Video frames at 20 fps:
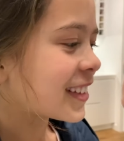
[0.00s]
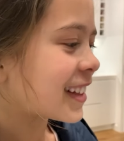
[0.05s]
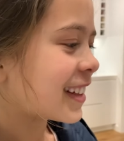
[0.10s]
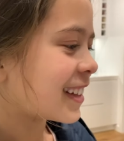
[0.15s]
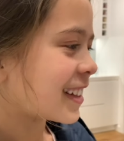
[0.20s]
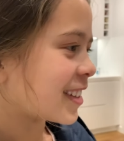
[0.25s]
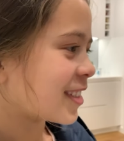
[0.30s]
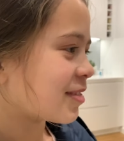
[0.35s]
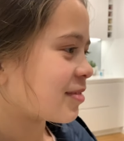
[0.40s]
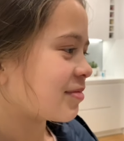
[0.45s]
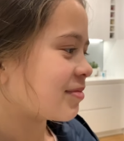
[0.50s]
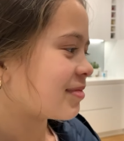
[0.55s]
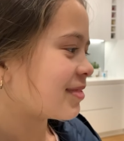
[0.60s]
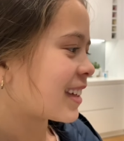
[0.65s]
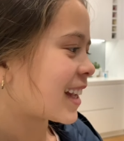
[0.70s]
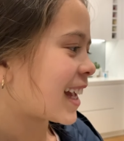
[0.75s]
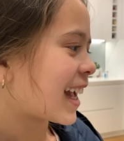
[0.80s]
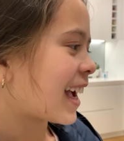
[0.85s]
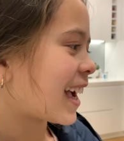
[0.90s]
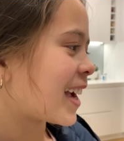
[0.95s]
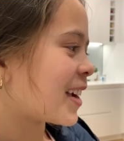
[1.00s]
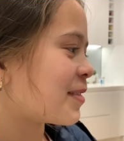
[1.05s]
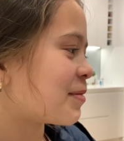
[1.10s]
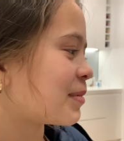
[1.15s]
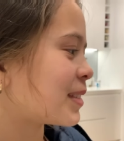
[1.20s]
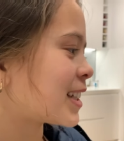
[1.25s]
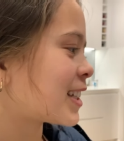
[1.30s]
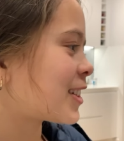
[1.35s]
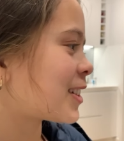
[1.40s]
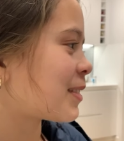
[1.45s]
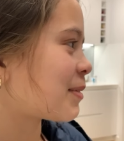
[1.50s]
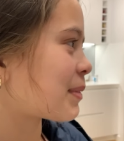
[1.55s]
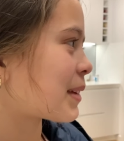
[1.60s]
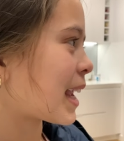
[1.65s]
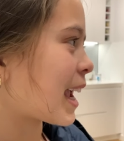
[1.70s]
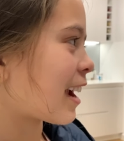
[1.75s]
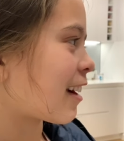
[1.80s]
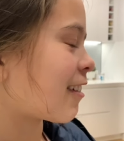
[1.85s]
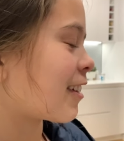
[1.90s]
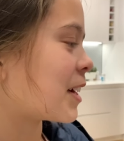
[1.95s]
I'm, I'm extremely
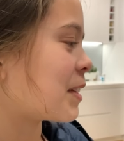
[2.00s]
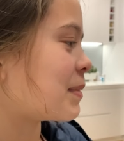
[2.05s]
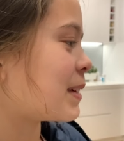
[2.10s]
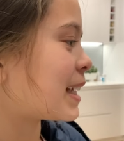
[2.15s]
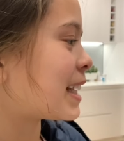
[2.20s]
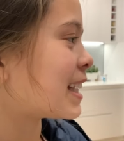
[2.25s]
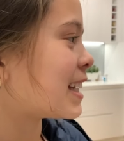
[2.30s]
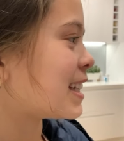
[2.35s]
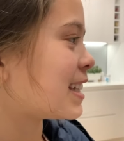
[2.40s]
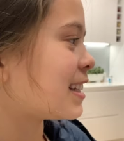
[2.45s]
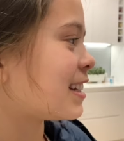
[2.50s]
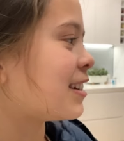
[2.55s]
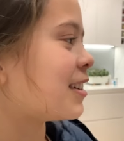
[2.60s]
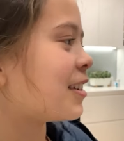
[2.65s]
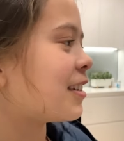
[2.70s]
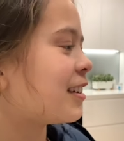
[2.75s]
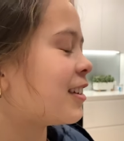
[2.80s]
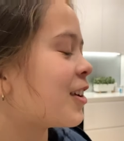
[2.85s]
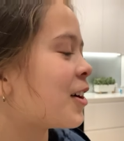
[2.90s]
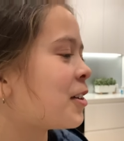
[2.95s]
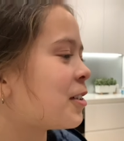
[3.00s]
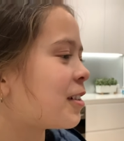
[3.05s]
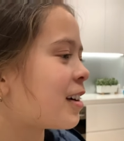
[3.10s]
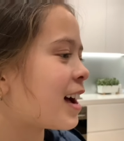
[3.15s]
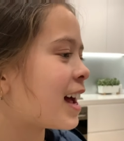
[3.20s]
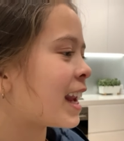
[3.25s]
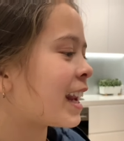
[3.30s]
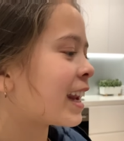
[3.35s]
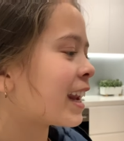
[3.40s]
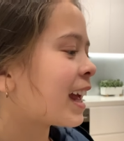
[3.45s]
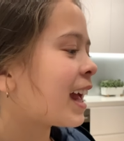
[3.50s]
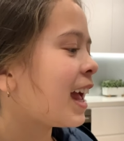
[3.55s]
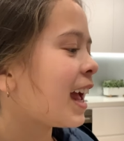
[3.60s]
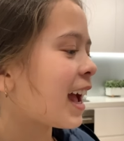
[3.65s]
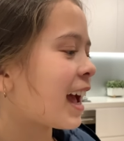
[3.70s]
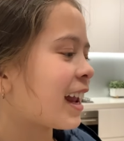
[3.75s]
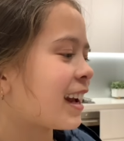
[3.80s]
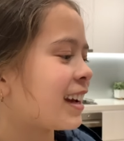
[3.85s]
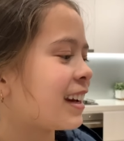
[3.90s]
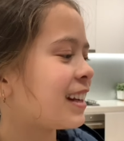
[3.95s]
angry because no one
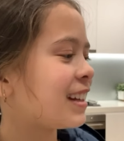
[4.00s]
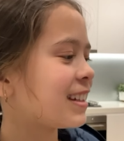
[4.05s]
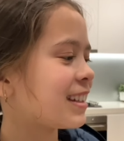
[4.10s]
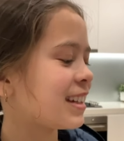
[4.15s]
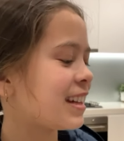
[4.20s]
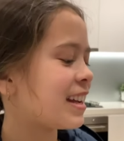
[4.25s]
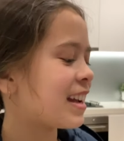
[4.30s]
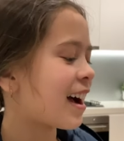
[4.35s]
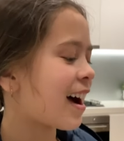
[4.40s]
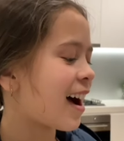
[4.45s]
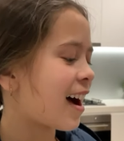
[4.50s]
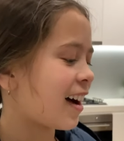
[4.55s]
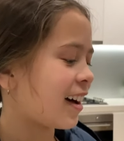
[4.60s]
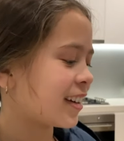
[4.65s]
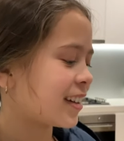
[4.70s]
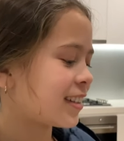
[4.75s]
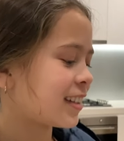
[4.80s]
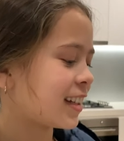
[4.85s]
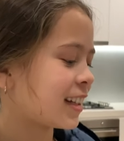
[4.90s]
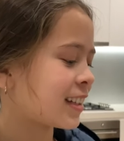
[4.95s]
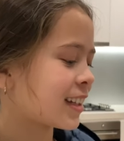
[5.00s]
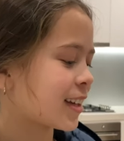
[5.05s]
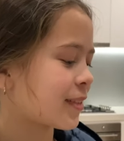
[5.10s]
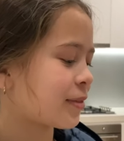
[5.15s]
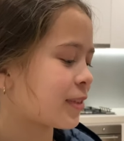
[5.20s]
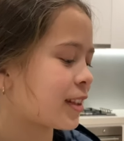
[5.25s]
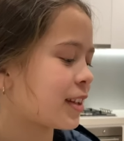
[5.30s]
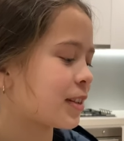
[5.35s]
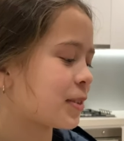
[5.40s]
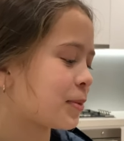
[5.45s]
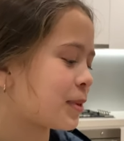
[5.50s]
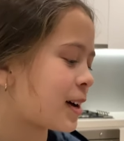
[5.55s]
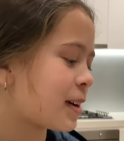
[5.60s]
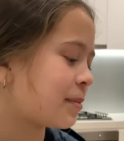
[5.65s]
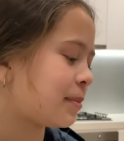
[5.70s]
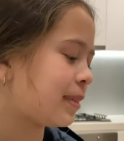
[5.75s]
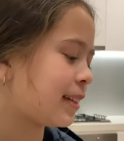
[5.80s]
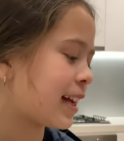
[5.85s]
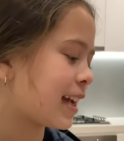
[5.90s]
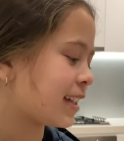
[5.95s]
had an easy art except for this one
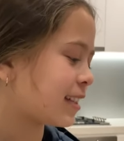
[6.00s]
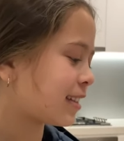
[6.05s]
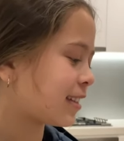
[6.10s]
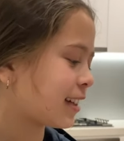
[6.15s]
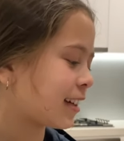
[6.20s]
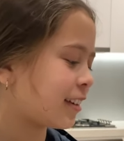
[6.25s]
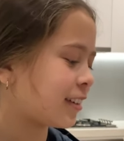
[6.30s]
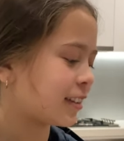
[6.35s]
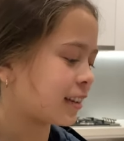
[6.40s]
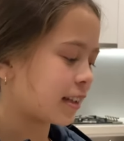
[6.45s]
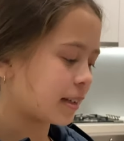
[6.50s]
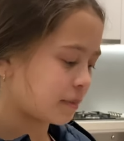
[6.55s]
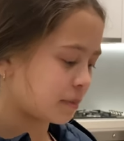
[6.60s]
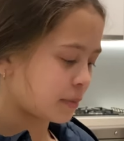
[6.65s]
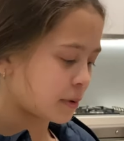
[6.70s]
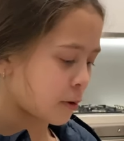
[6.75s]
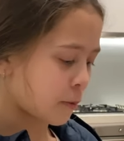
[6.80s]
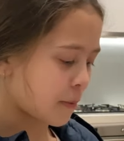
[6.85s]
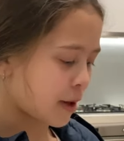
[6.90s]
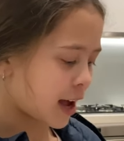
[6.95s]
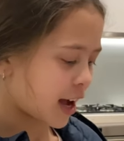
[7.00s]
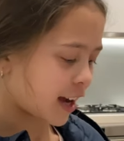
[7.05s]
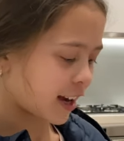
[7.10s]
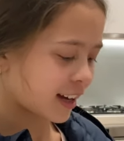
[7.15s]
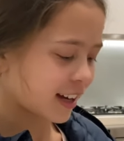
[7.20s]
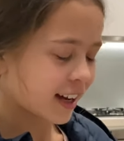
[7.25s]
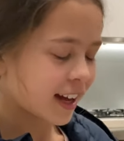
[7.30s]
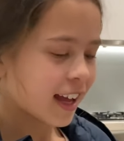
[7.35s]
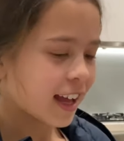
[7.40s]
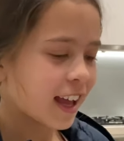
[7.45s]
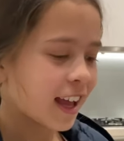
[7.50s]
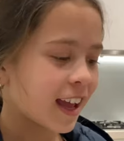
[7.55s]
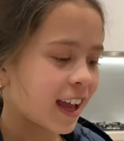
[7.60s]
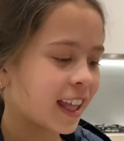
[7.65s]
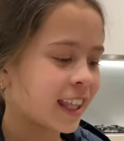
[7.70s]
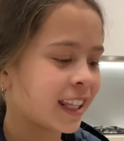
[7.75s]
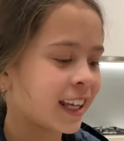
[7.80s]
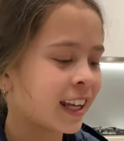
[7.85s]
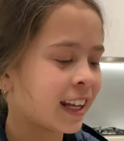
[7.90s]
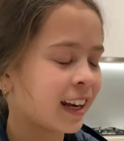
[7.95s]
place that I got this bookmark
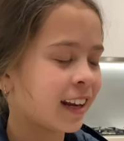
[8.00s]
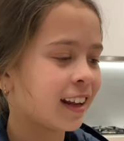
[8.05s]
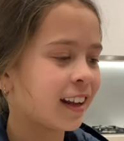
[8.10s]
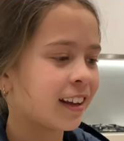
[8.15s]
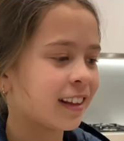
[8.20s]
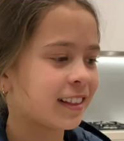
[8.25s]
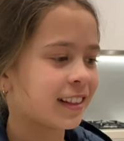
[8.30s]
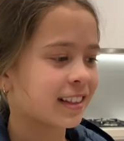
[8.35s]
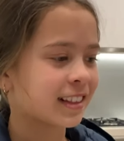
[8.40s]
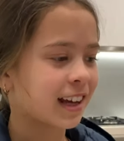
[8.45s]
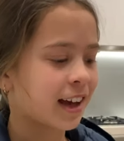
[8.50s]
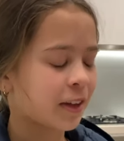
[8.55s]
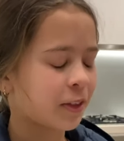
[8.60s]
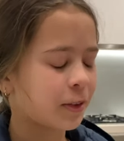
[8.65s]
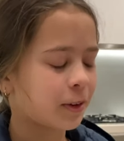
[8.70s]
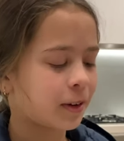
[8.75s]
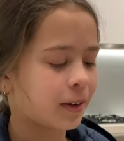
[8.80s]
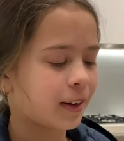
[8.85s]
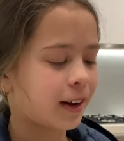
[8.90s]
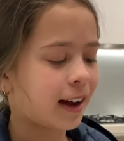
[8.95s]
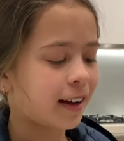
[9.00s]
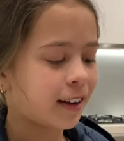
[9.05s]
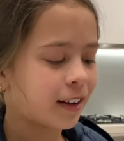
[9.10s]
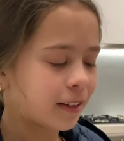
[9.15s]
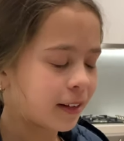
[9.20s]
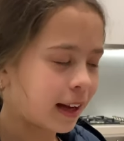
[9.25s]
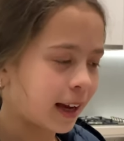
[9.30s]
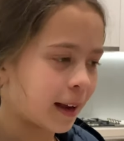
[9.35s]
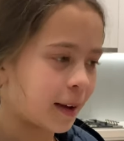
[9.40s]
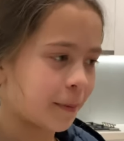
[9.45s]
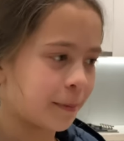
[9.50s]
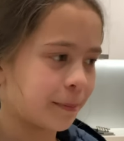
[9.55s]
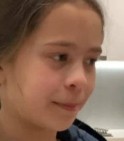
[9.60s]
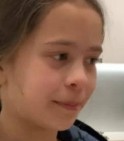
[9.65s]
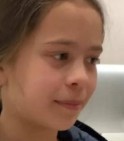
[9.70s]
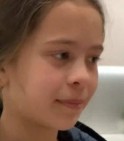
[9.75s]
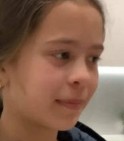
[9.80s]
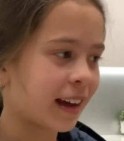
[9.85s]
and then this other um,